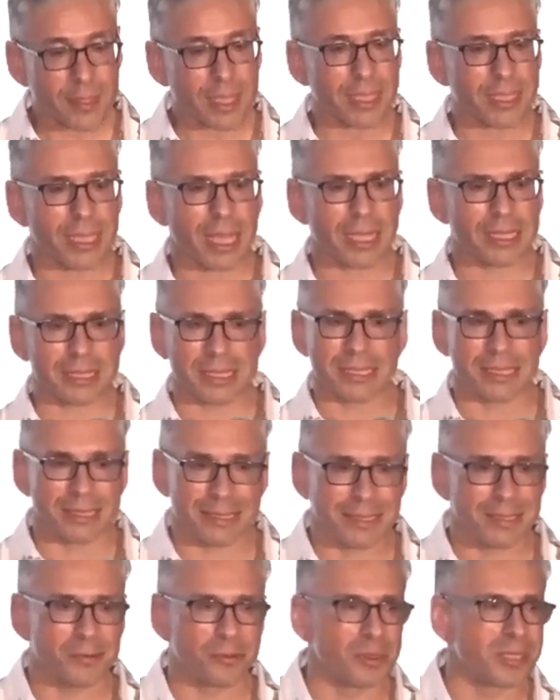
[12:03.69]
Yeah, it didn't
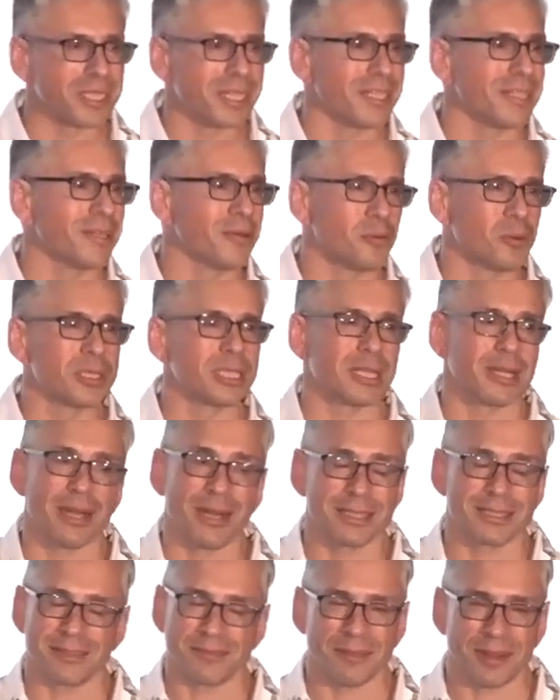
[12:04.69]
wasn't wasn't
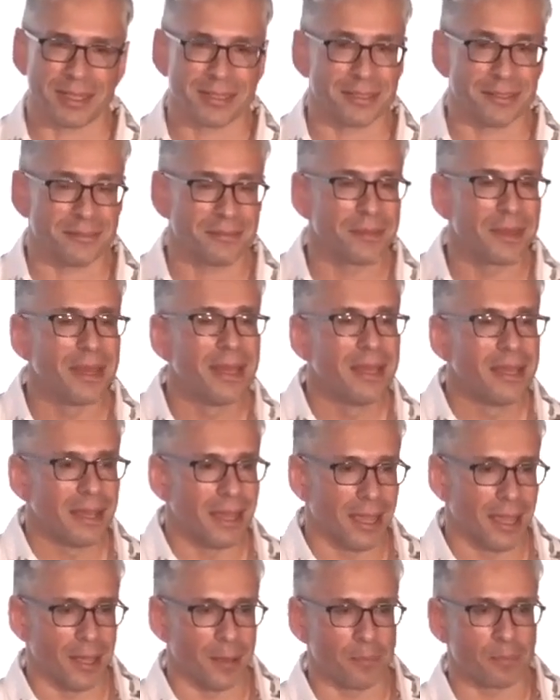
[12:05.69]
cost effective.
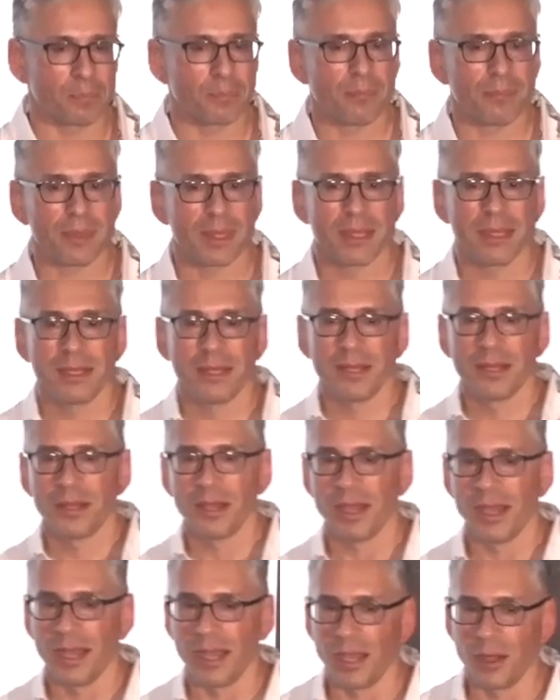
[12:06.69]
Um,
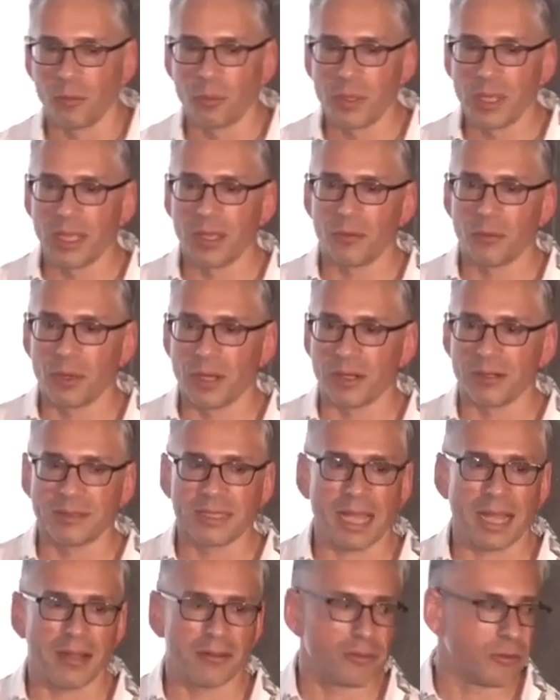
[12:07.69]
uh, we, we are
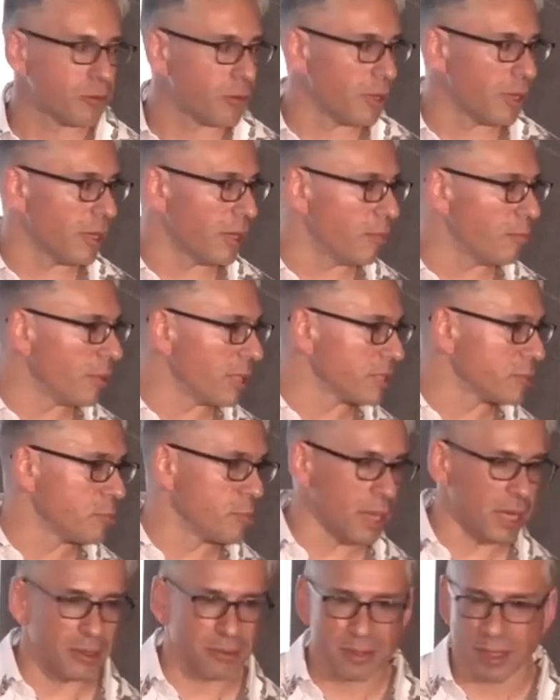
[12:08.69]
down to a, a much
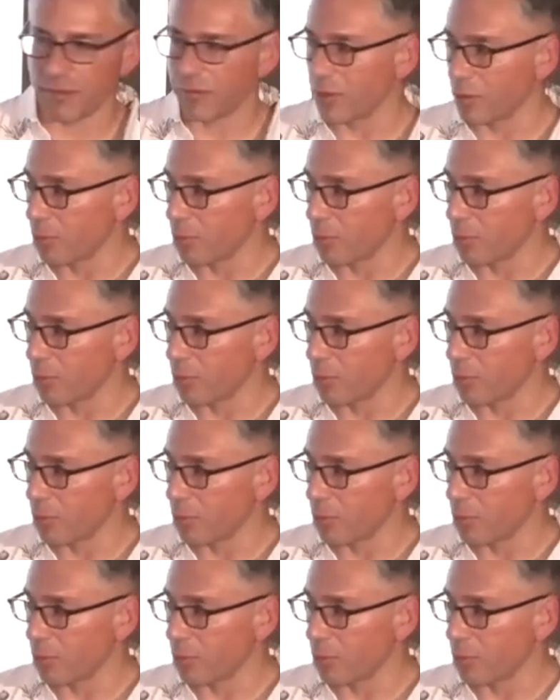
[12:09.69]
better level of